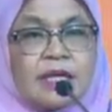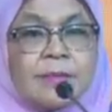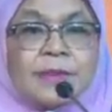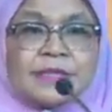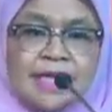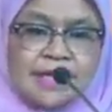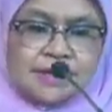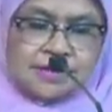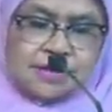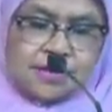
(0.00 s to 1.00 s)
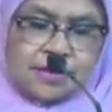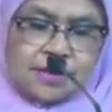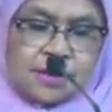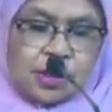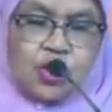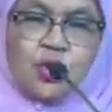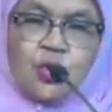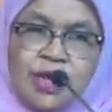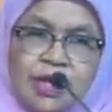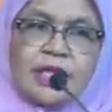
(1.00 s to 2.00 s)
represents
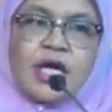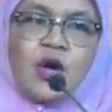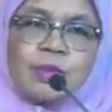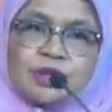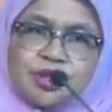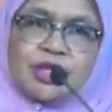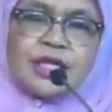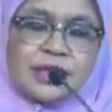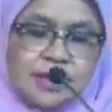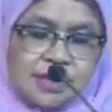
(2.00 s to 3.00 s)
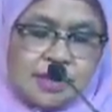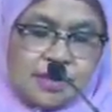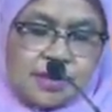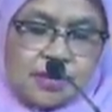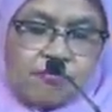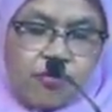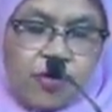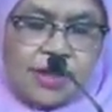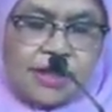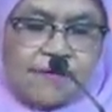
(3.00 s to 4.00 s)
unique opportunity
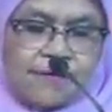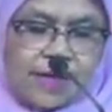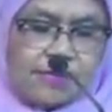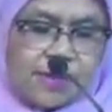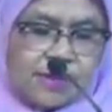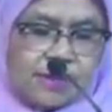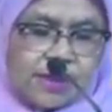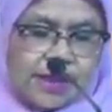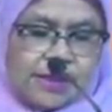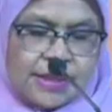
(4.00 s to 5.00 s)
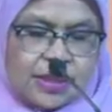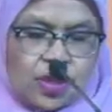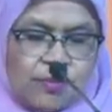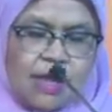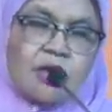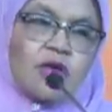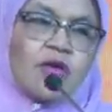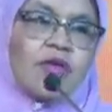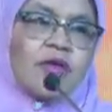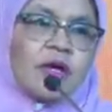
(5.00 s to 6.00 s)
for the development and economic
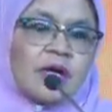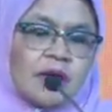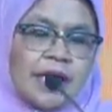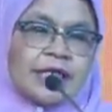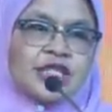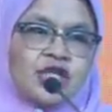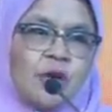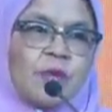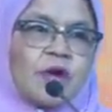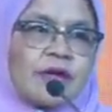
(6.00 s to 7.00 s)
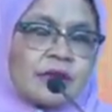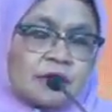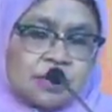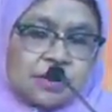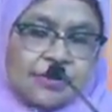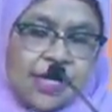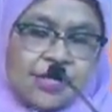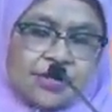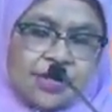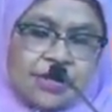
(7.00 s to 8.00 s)
growth and job
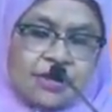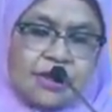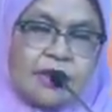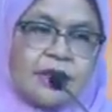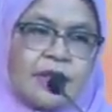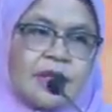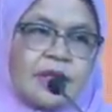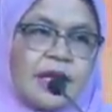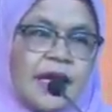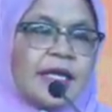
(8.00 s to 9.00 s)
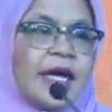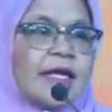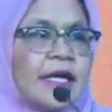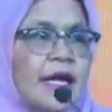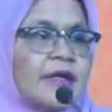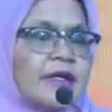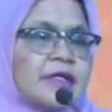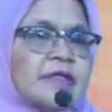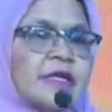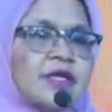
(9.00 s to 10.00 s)
creation, and at the end
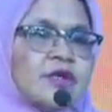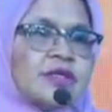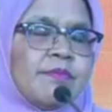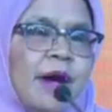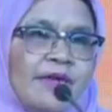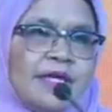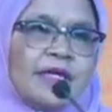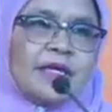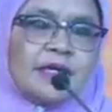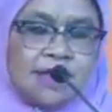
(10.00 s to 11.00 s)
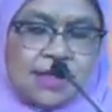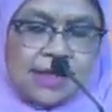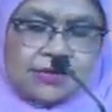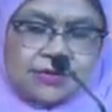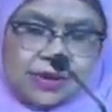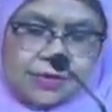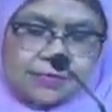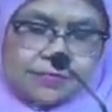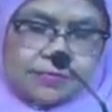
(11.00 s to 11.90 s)
is reduced poverty in the country.